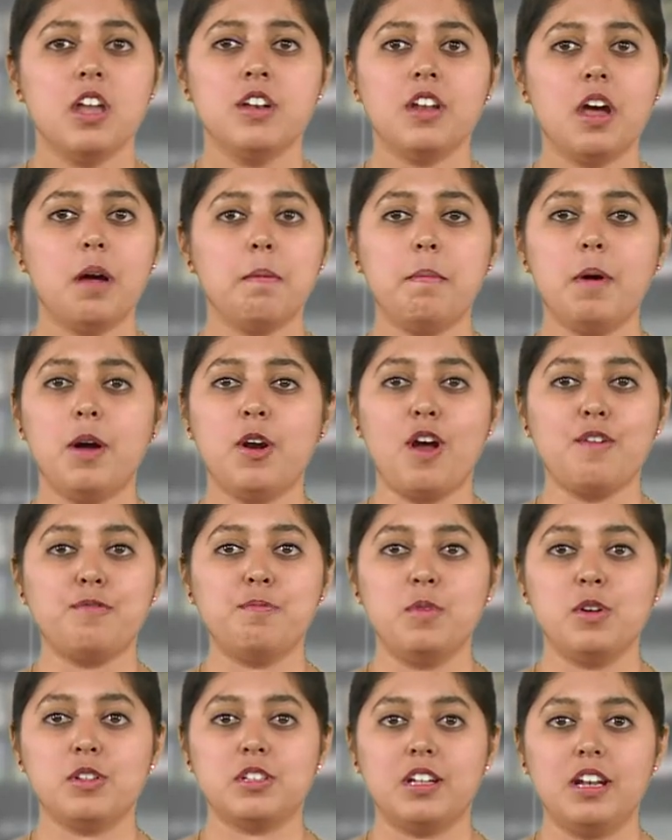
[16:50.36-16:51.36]
number of
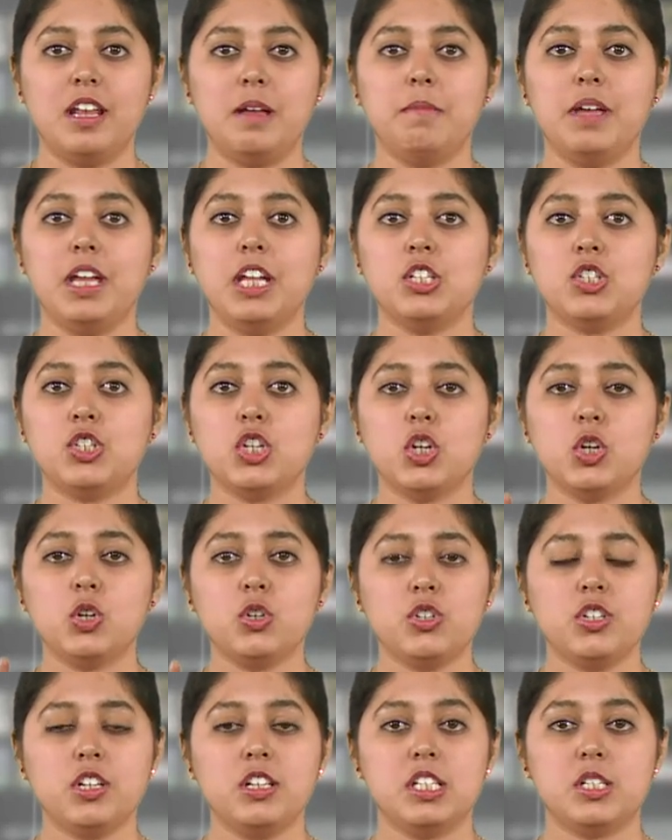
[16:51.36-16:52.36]
Muslim
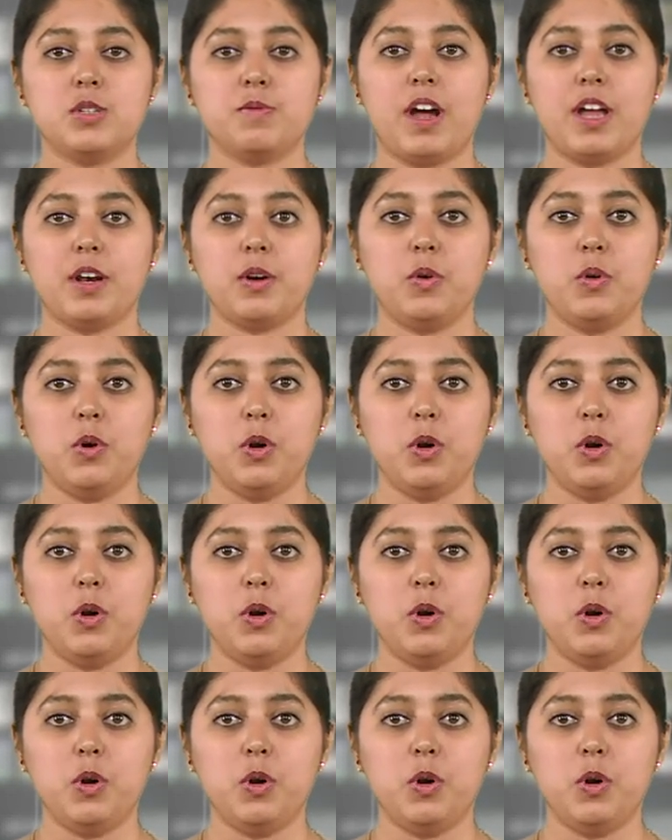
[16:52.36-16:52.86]
institutions were